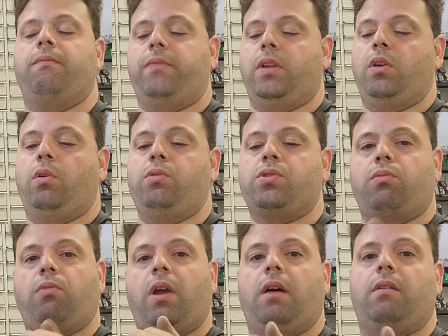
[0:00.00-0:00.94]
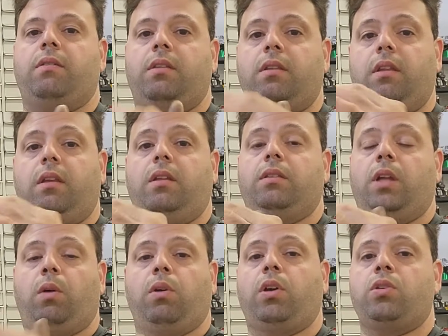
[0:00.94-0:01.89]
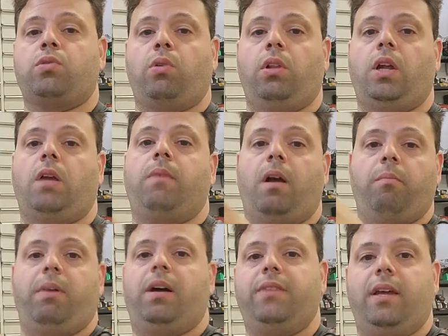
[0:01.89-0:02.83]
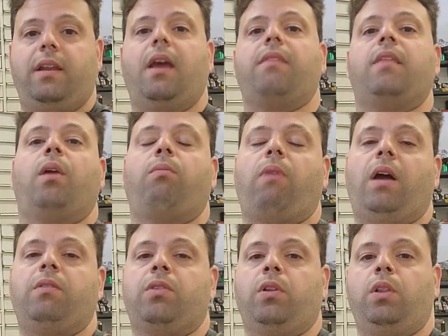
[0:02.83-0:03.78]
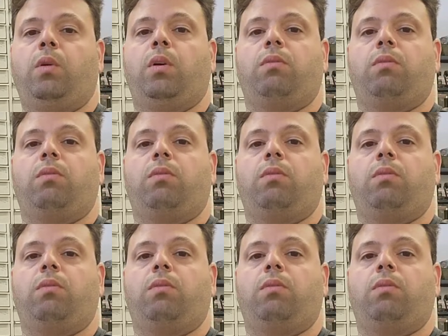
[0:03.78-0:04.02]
Goes around the lower control arm above it and then around to the lower